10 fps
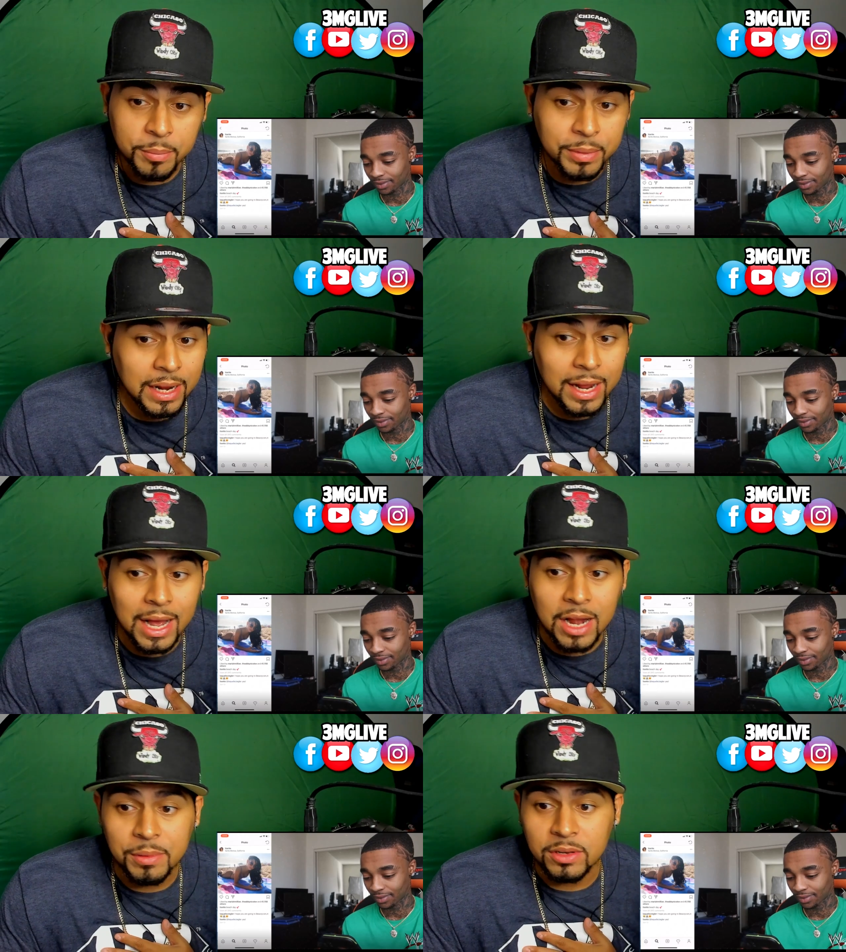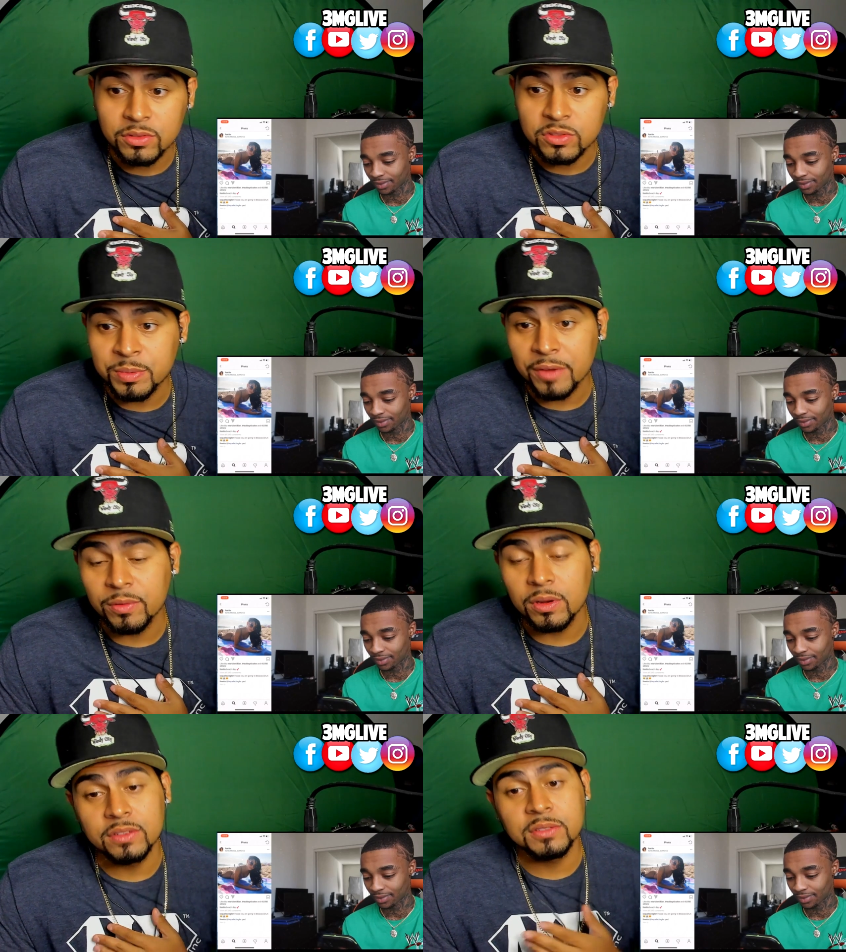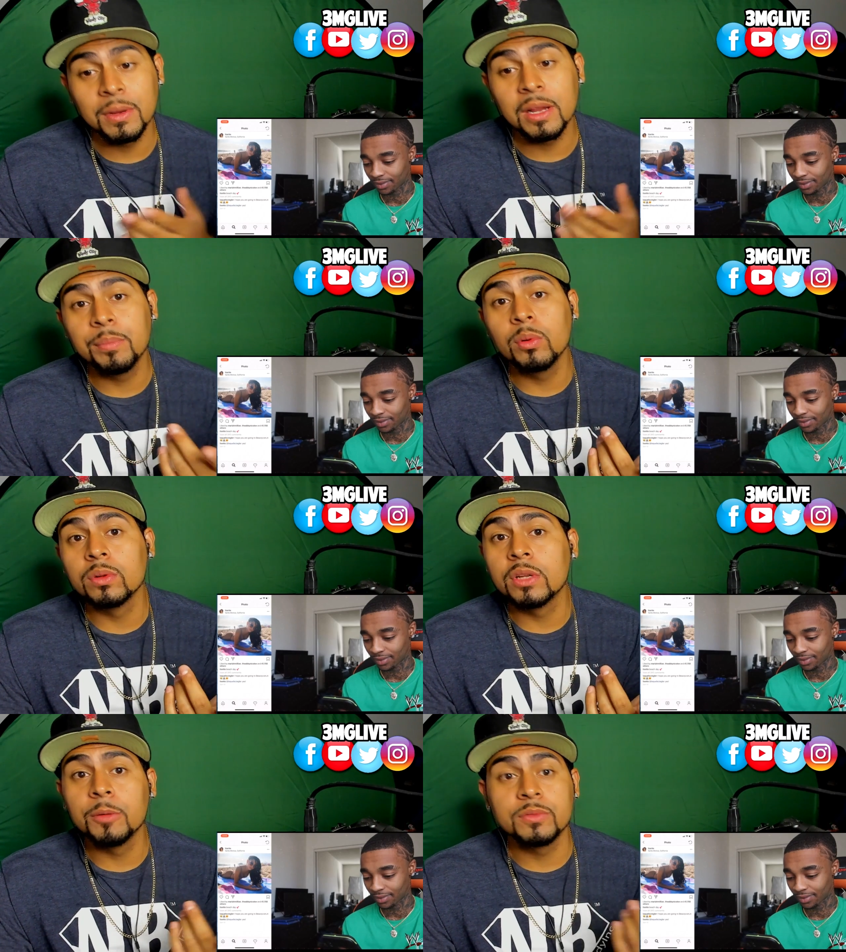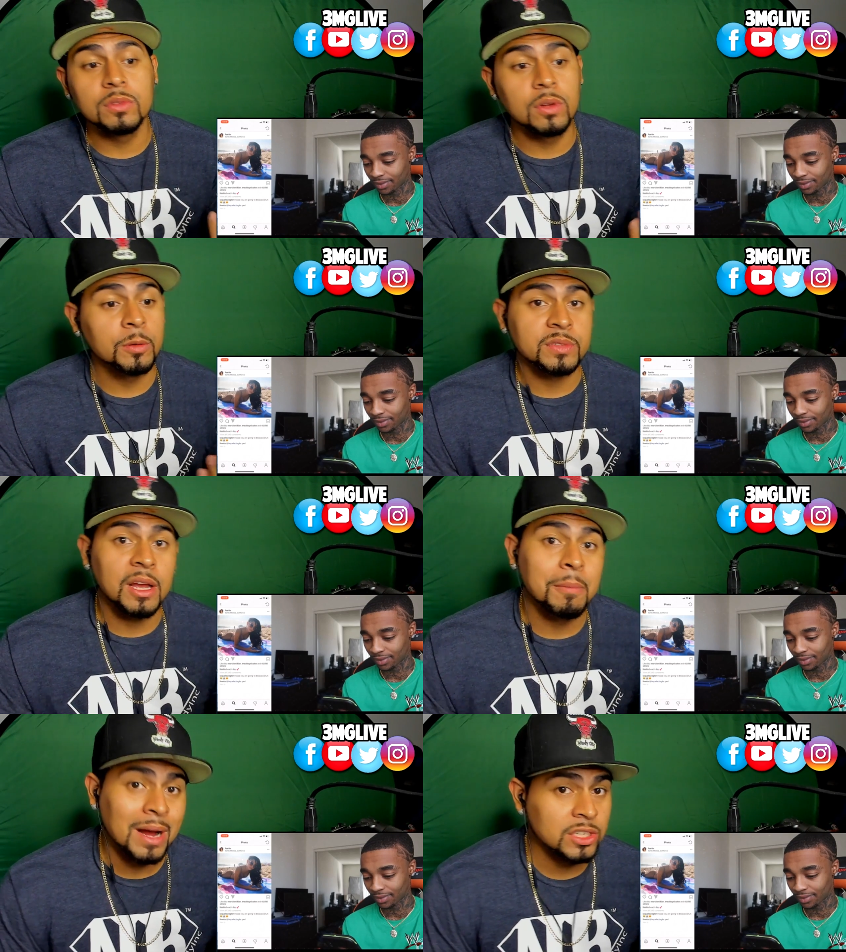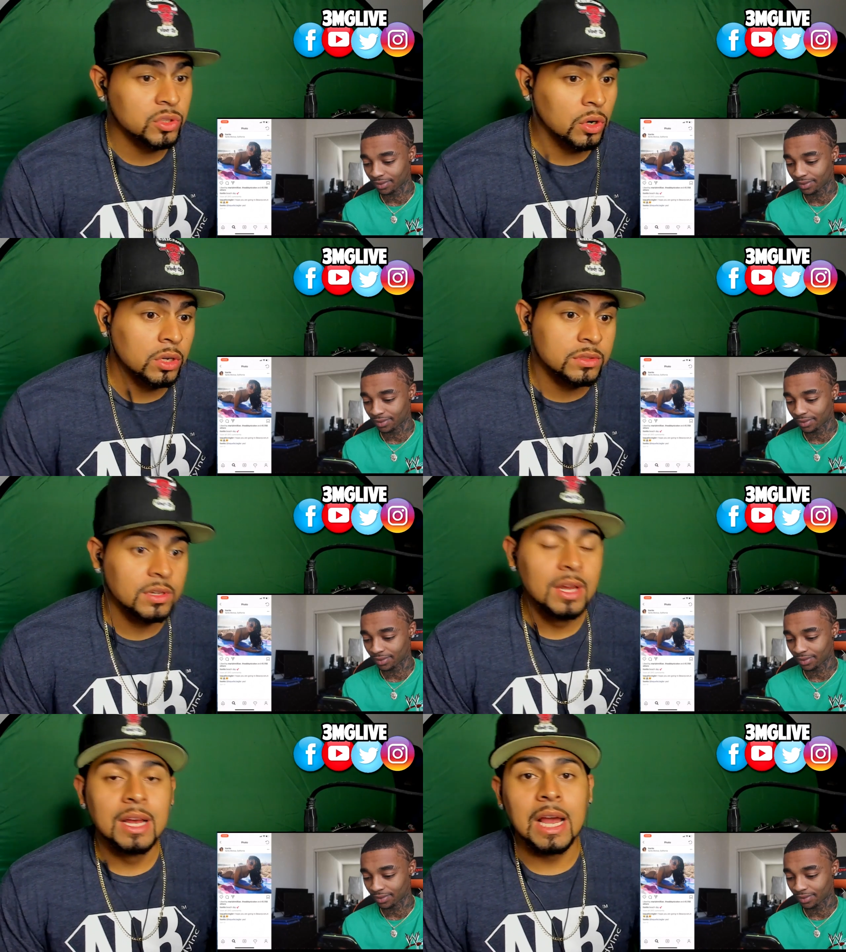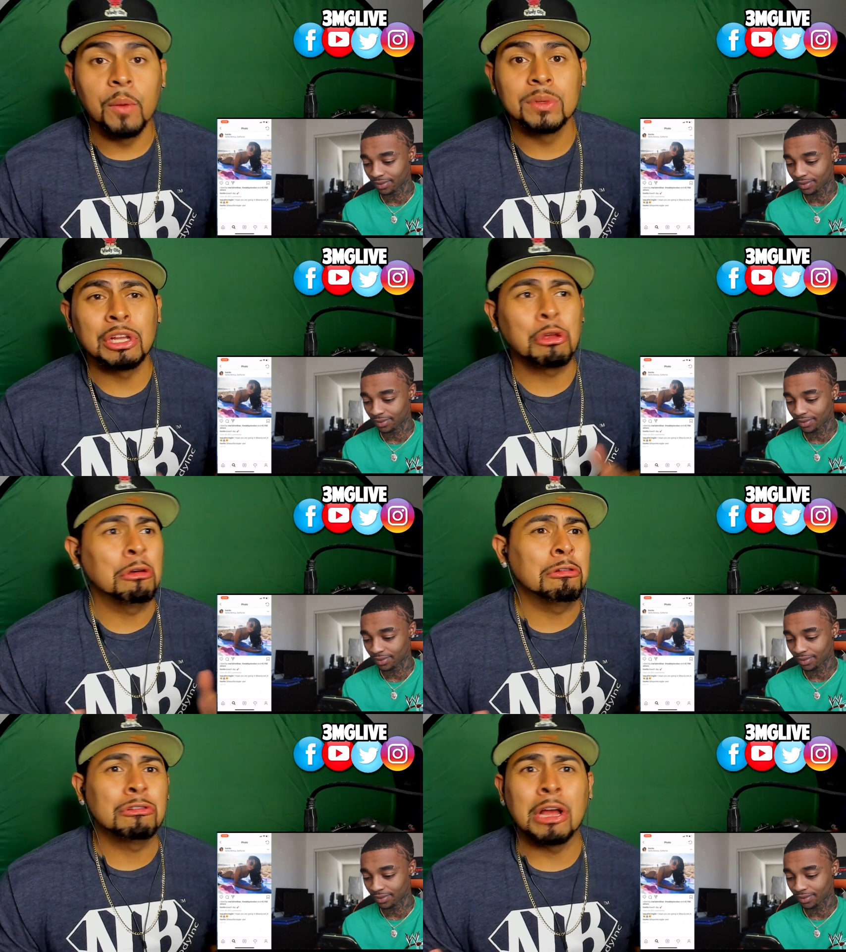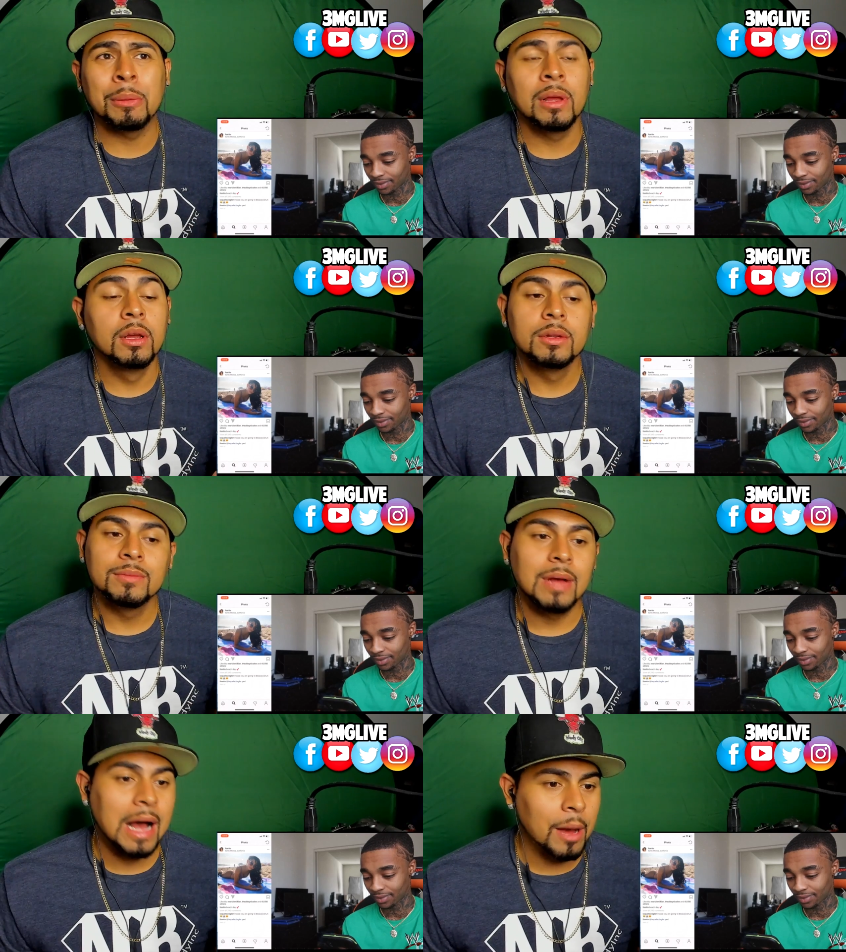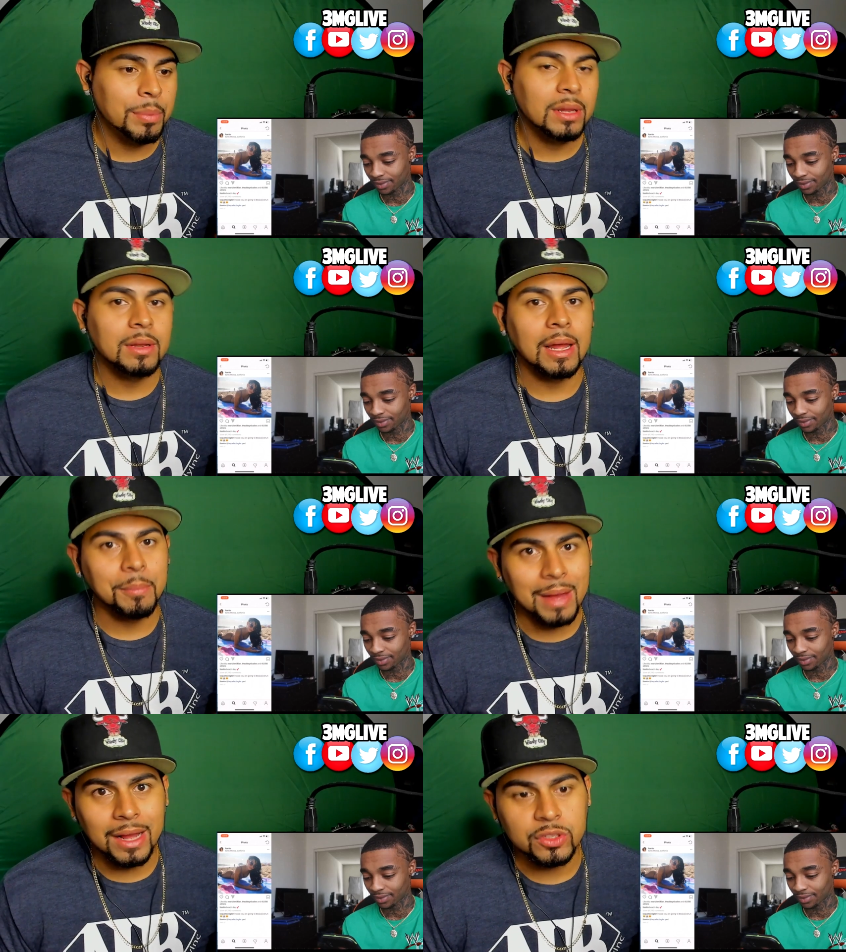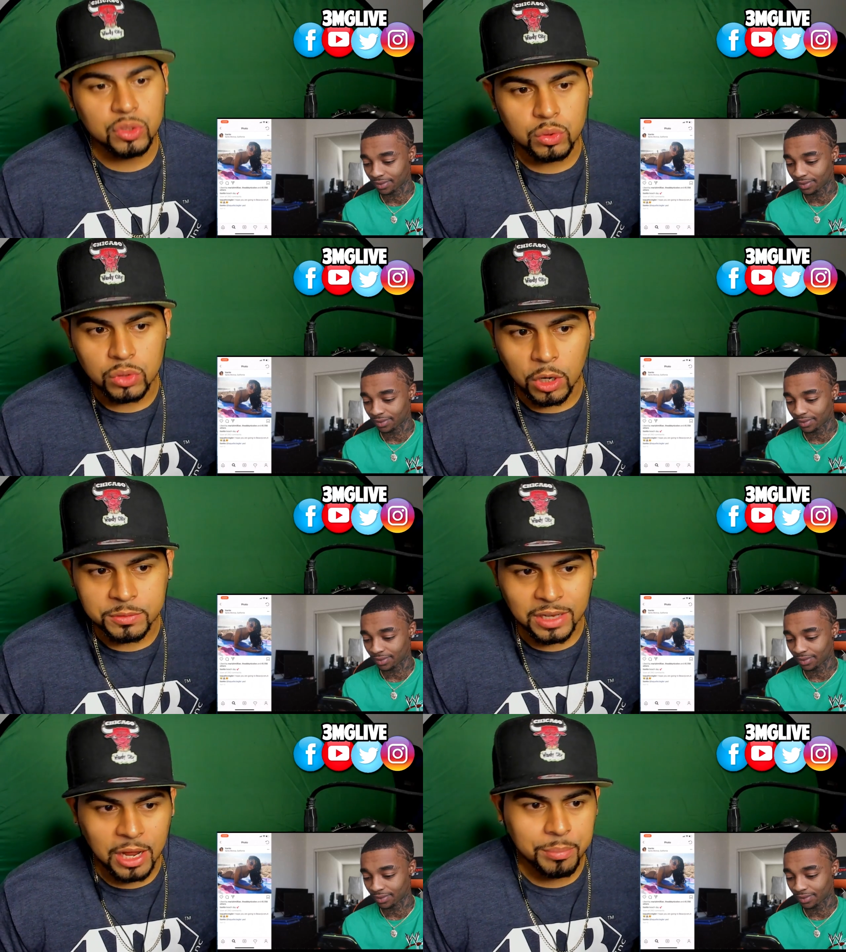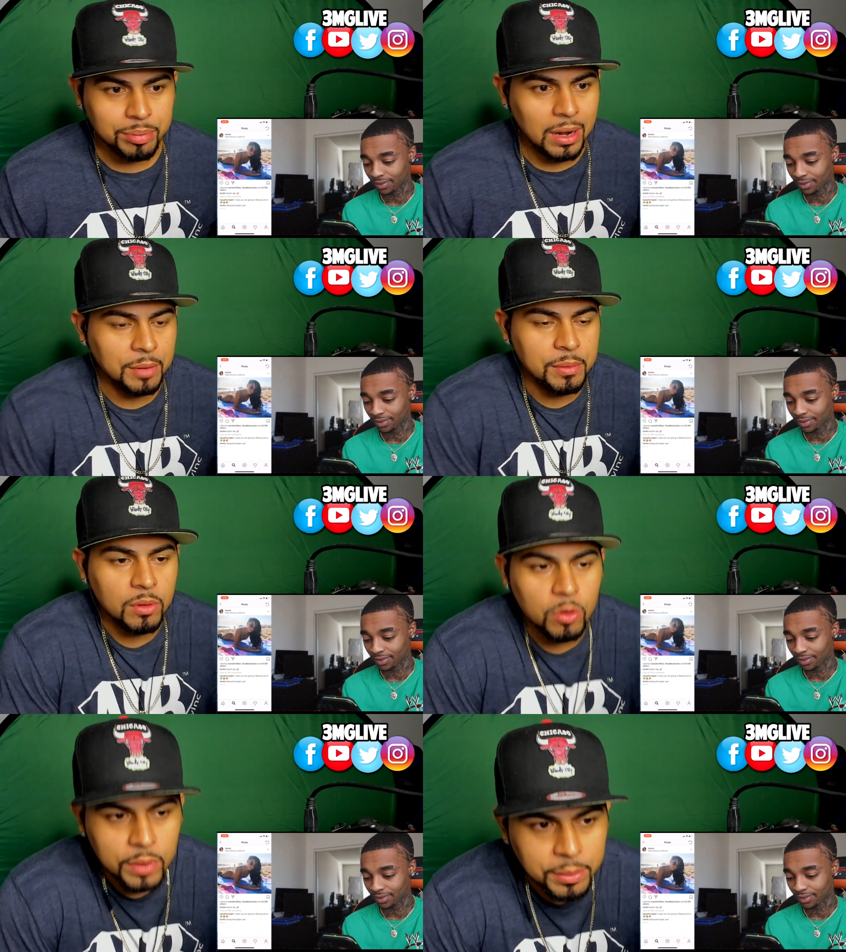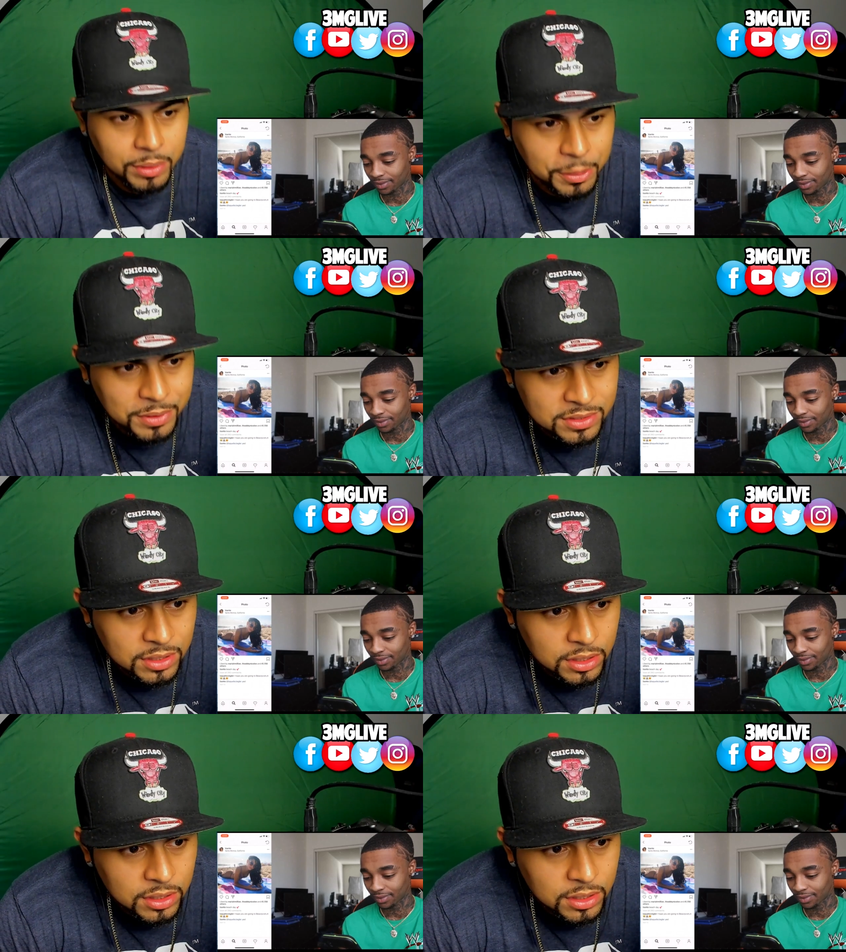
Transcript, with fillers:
Speaker 1: to be that guy to be disrespectful because somebody pulled up, you know what I'm saying, my Johns and was like, "Yo, you trying to... I'll be like mad too, you know what I'm saying? I'll probably be McQueen, but let me...